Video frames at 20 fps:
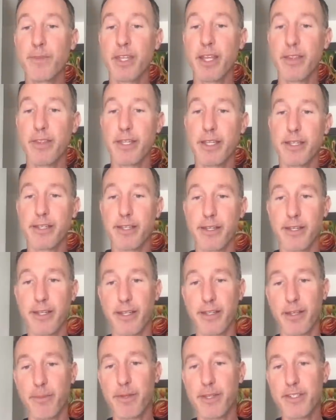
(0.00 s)
And then,
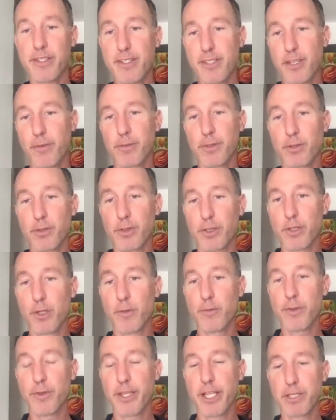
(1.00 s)
uh, I mean, just different little
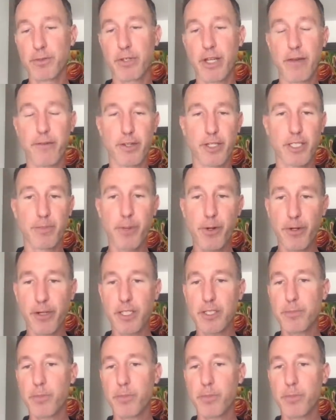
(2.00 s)
goofy things where you have experience